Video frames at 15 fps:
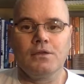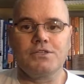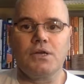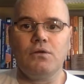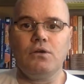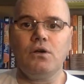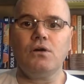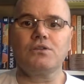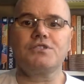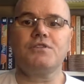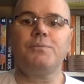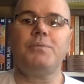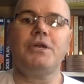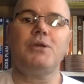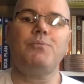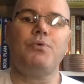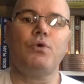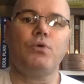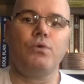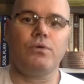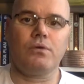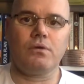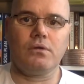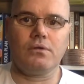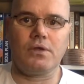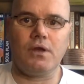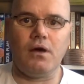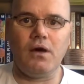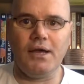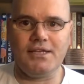So lots of people
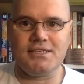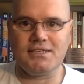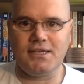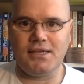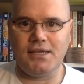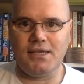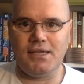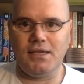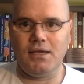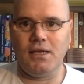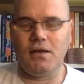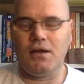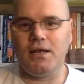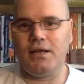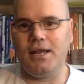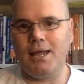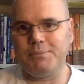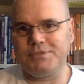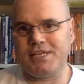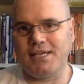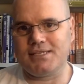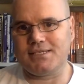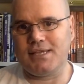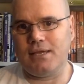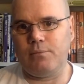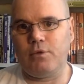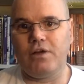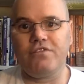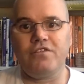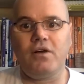that I see, and I lab test
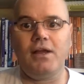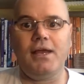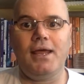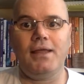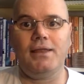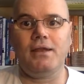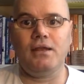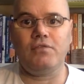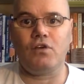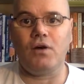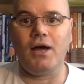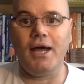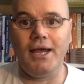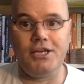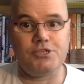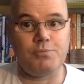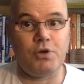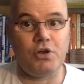them, I find out that they've got H.